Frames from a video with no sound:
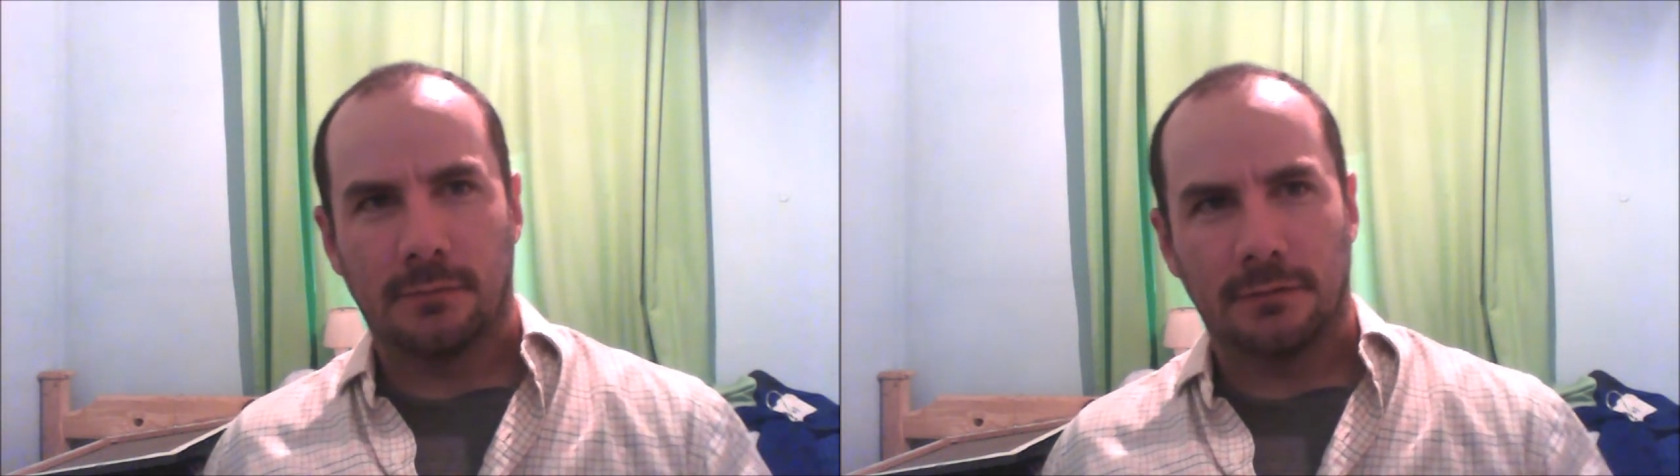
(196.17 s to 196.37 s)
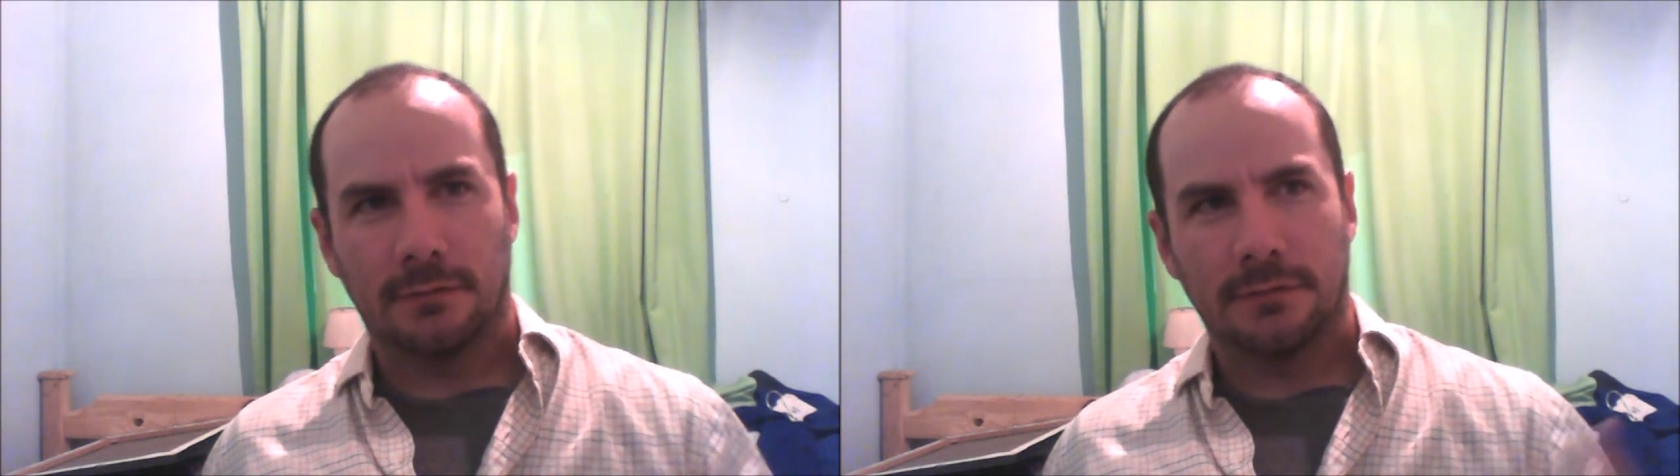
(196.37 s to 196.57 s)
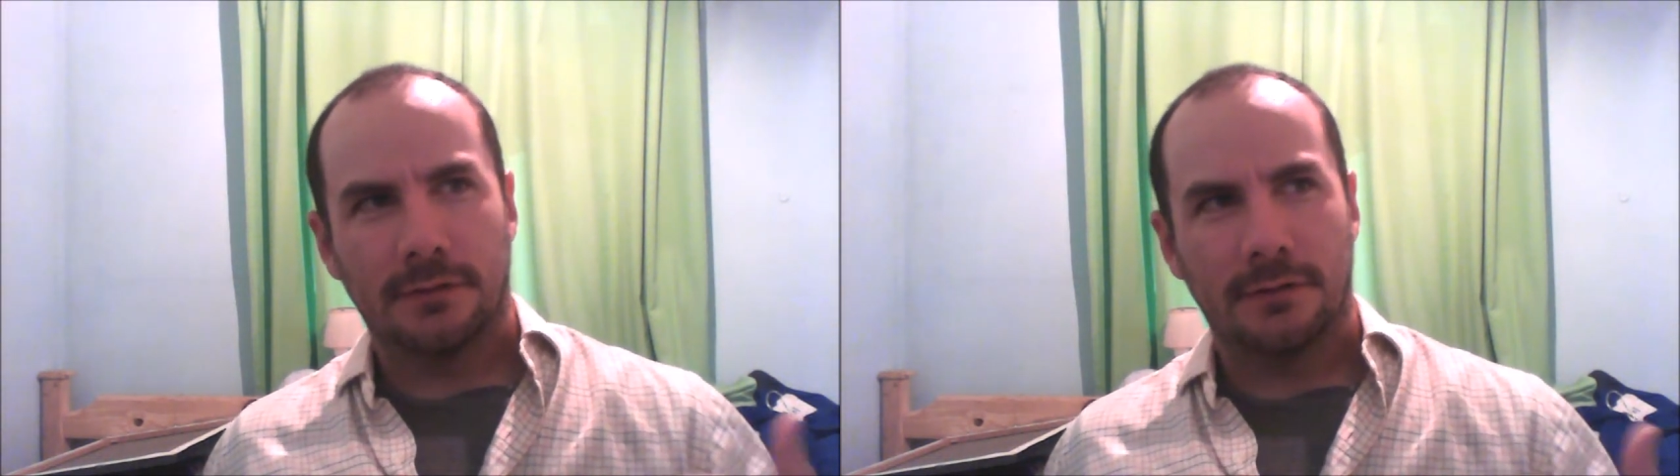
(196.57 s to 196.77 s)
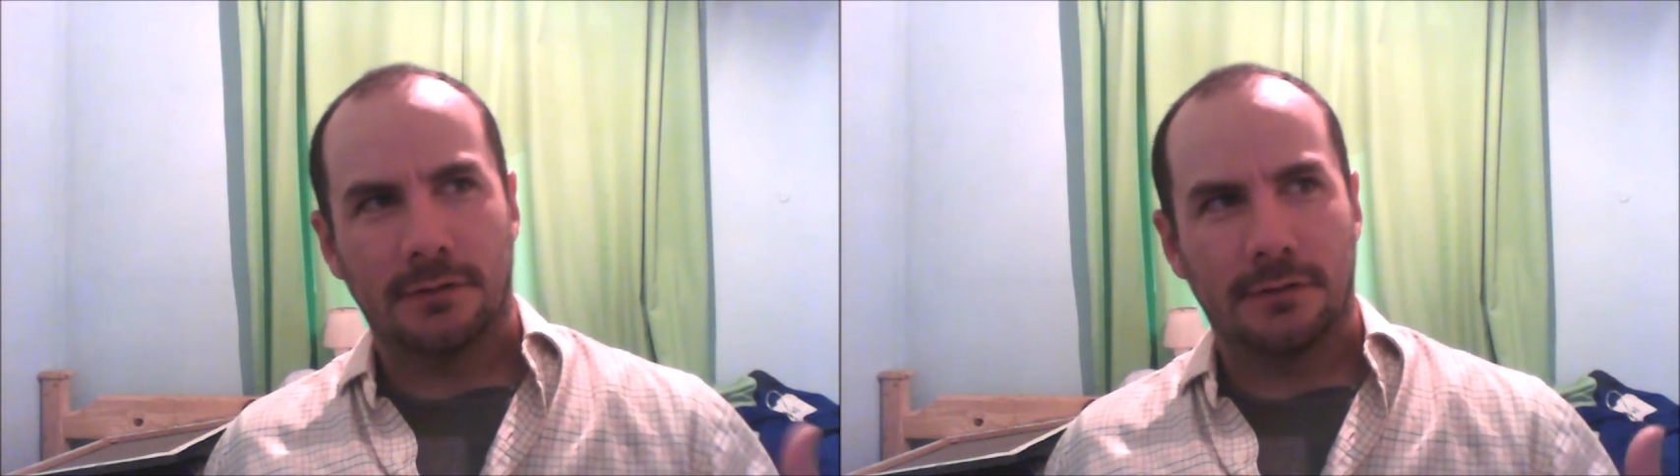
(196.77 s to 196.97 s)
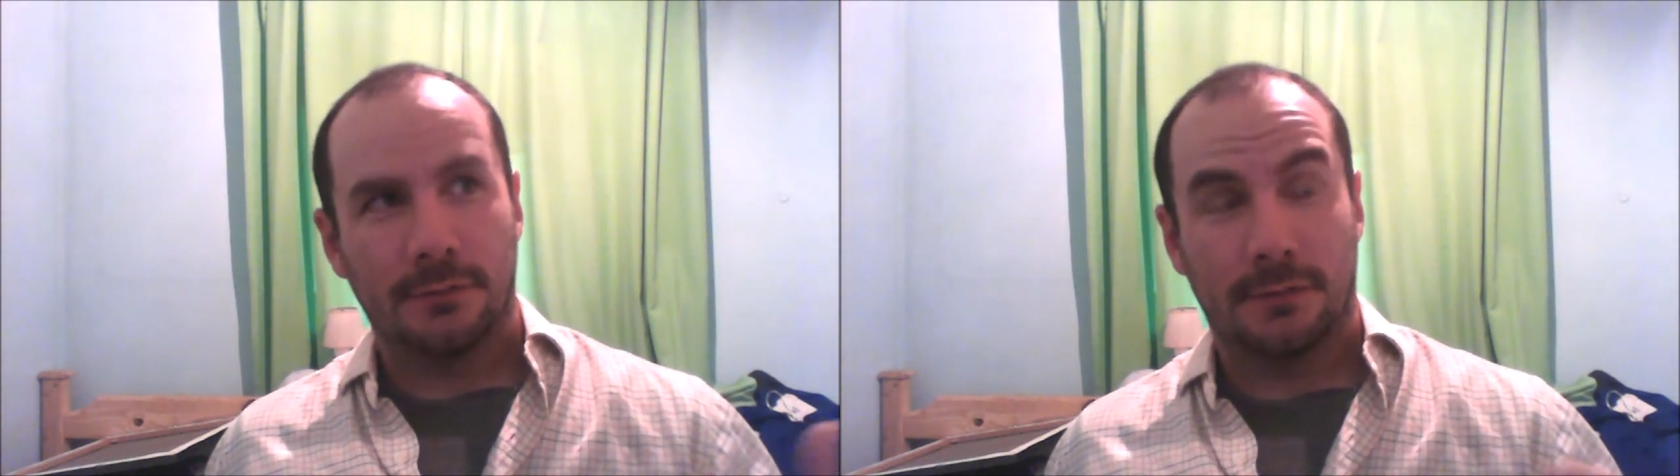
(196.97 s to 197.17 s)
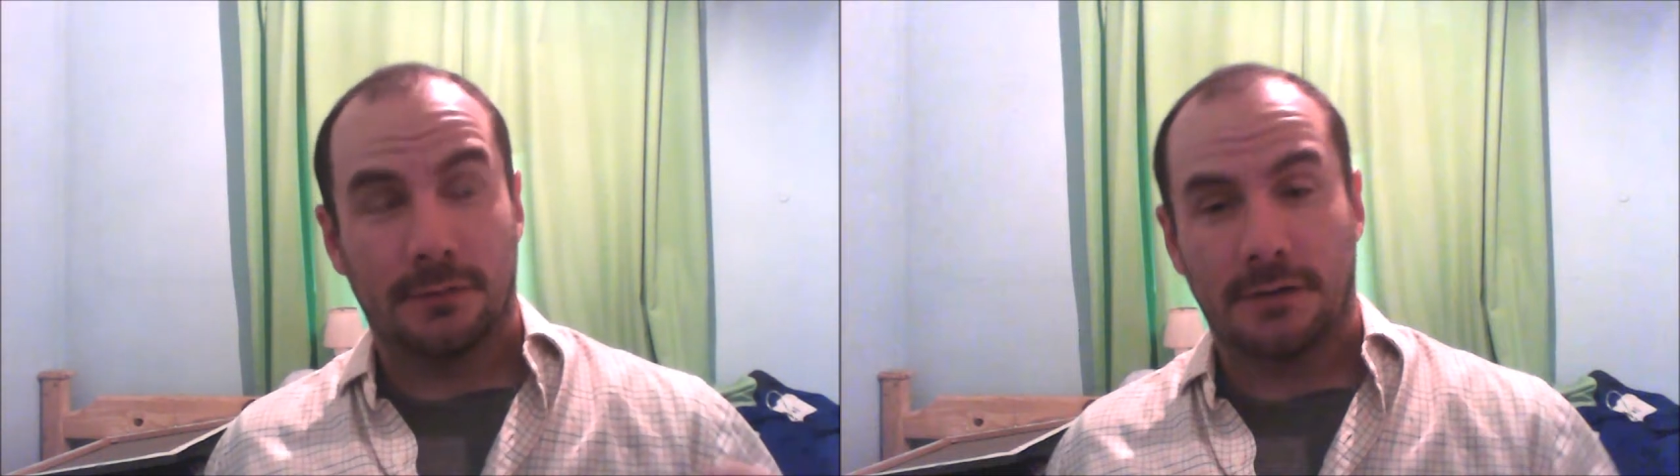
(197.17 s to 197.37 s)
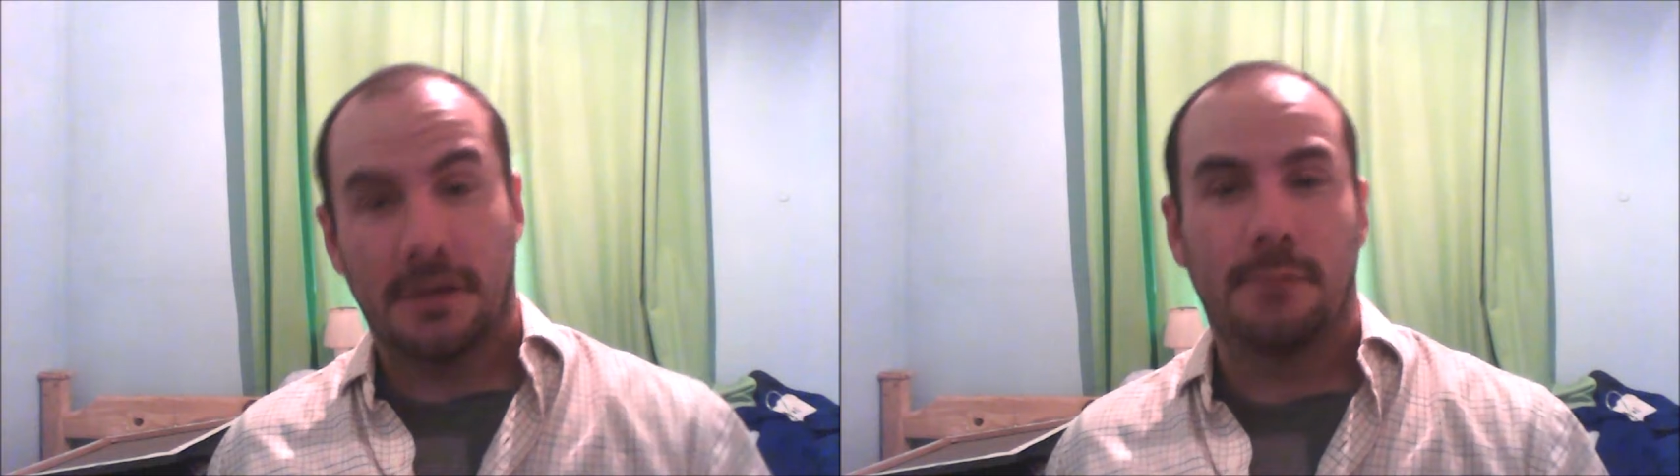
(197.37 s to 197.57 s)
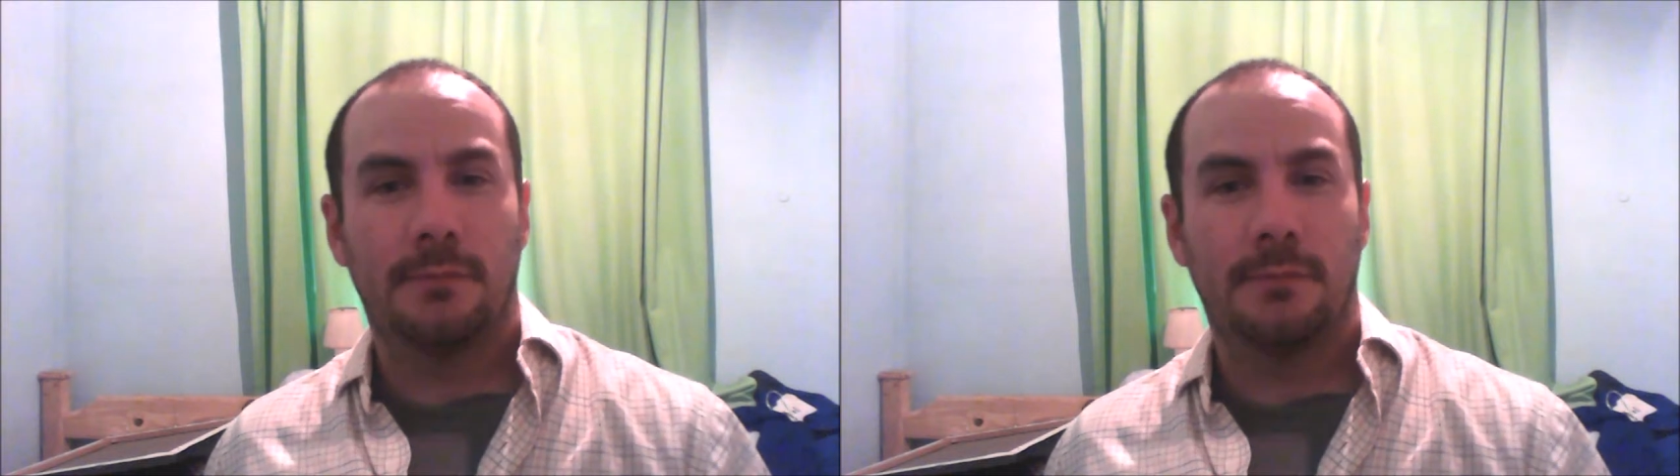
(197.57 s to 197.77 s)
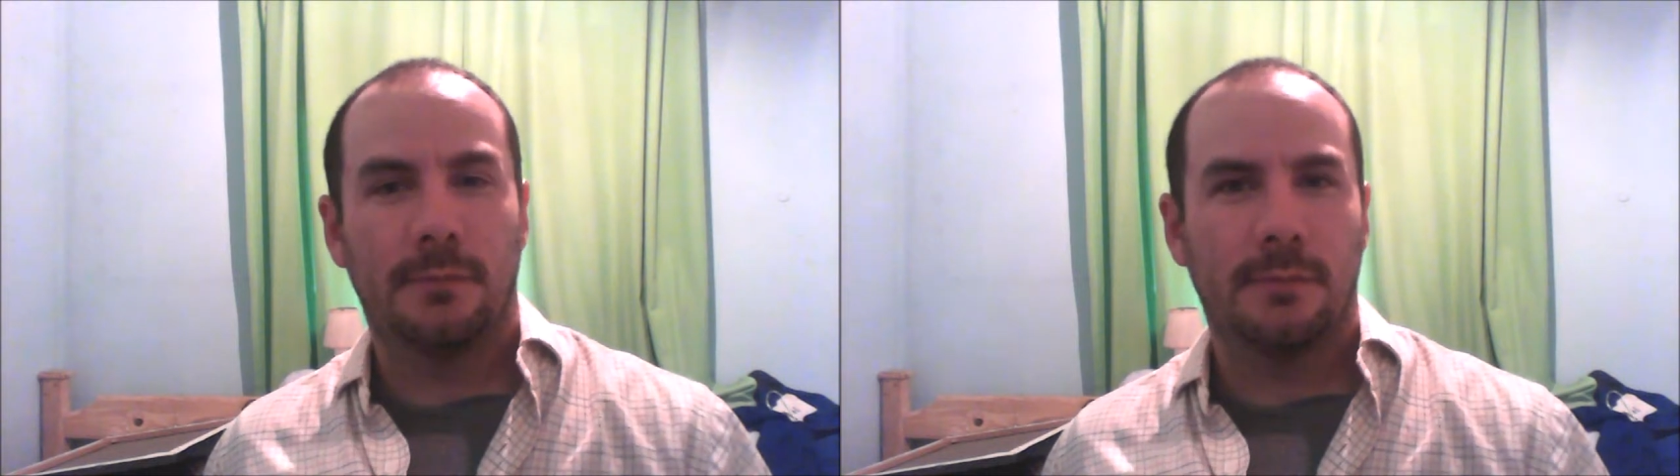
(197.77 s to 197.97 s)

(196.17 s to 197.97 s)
able to escape